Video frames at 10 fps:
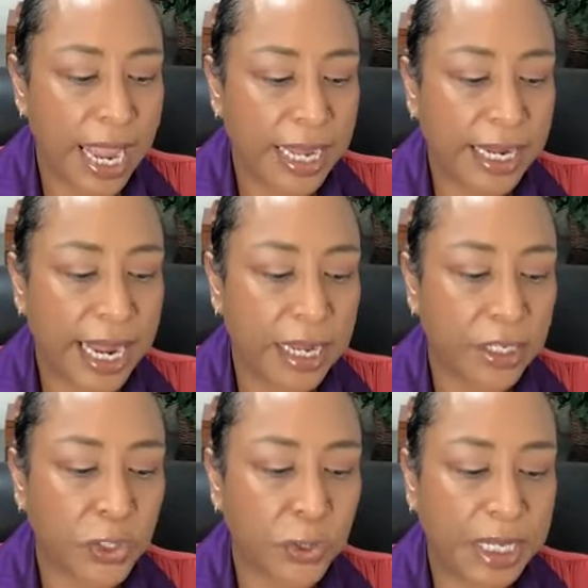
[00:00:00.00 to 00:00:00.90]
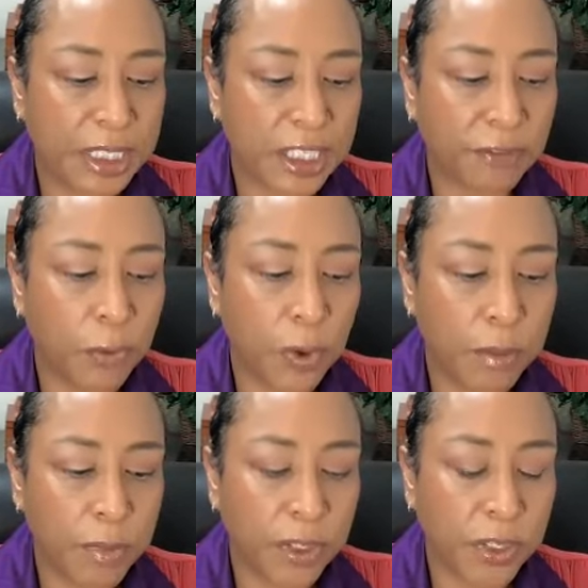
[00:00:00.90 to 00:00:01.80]
and can
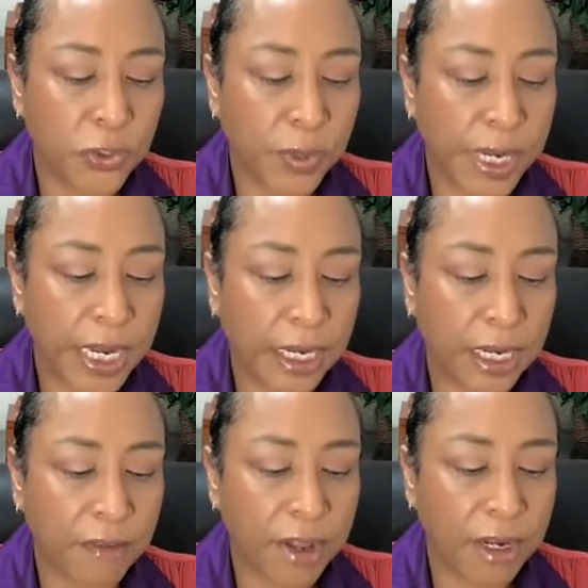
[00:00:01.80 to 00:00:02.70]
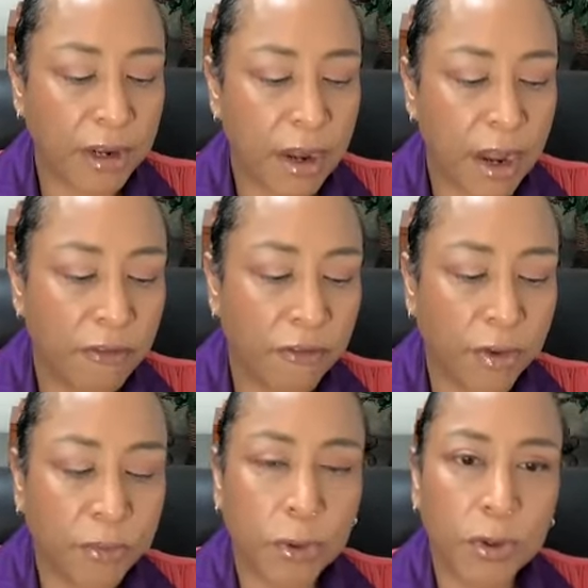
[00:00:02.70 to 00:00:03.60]
transform the drinking of it
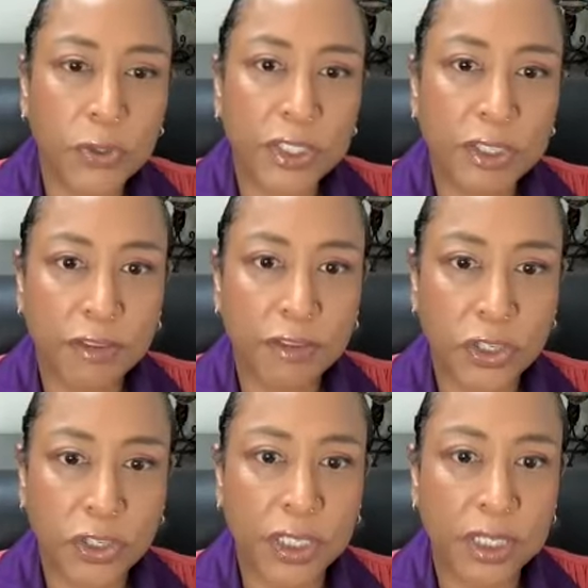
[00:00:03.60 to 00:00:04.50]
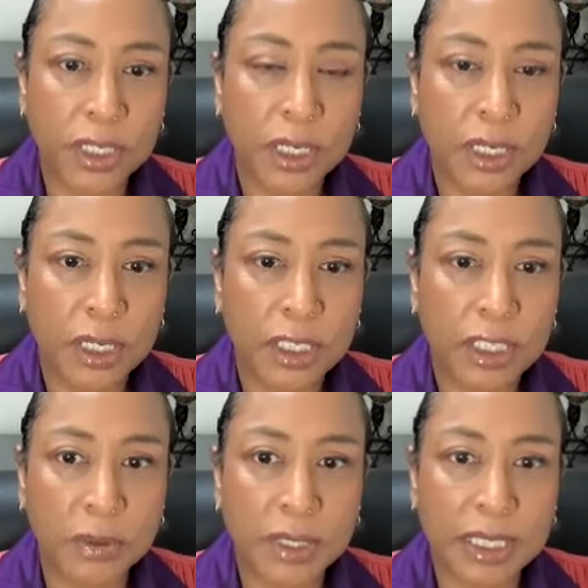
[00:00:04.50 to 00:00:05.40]
from crucifixion
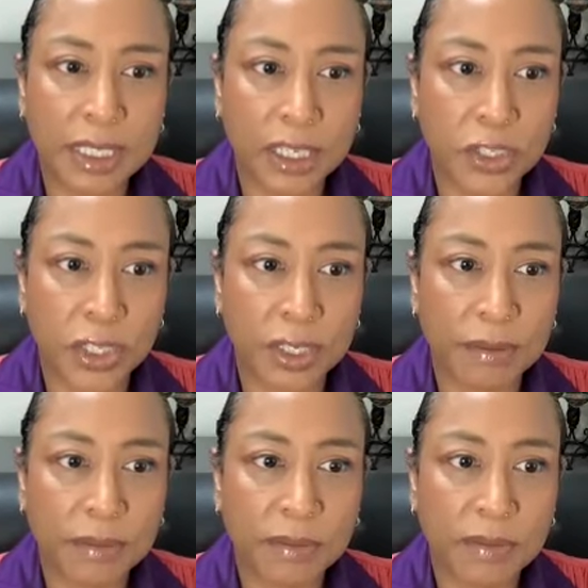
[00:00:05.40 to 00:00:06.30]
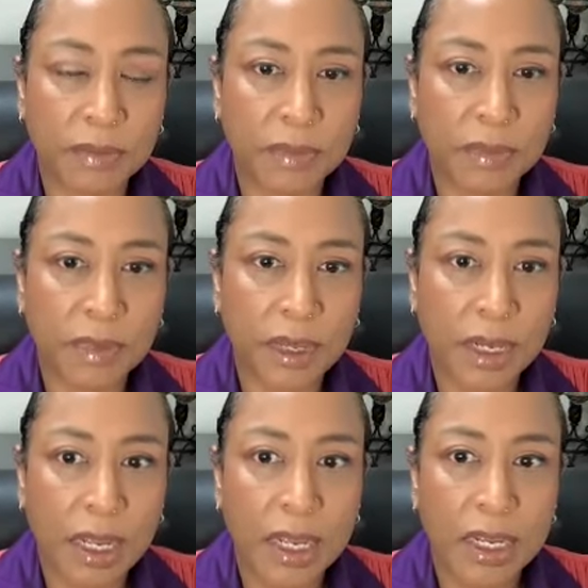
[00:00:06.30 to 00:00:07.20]
to ascension.
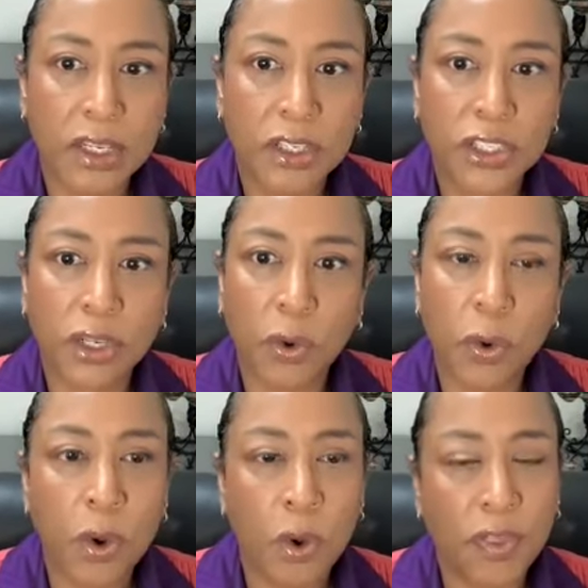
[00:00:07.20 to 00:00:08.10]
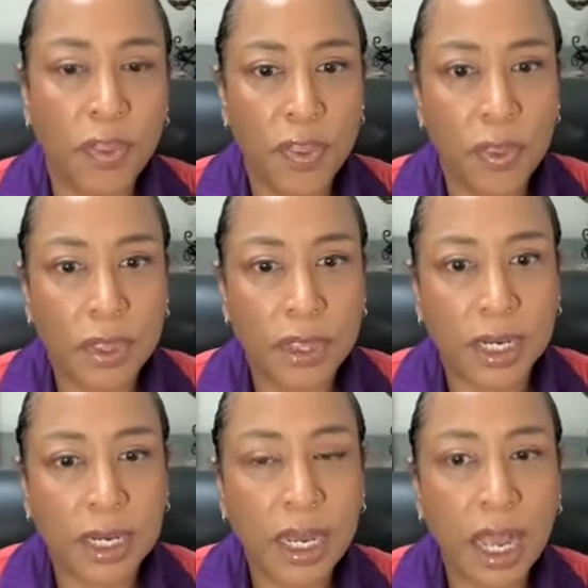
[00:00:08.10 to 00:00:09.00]
So
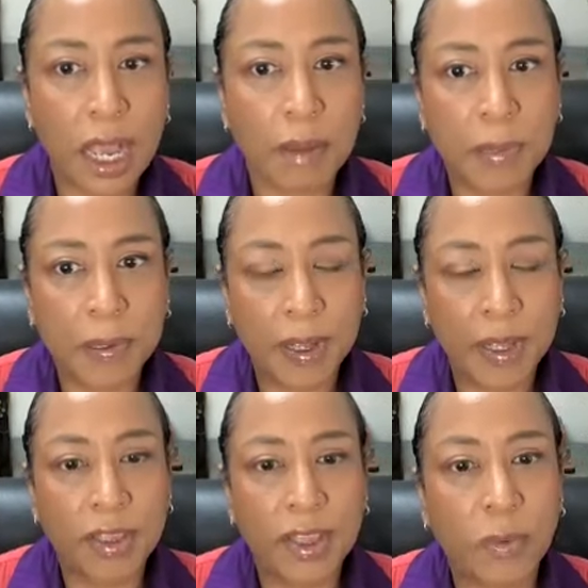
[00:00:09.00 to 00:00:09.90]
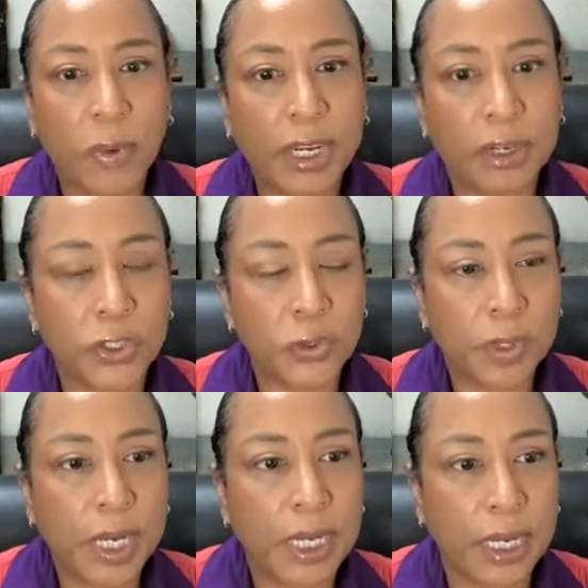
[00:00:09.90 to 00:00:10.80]
the cup that we are
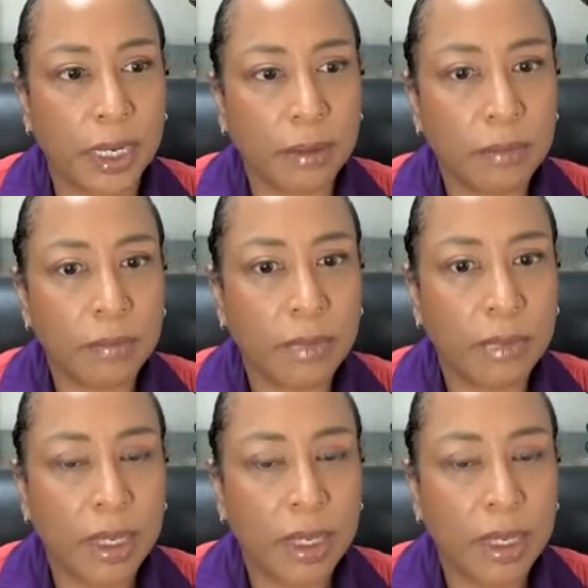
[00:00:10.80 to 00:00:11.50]
drinking,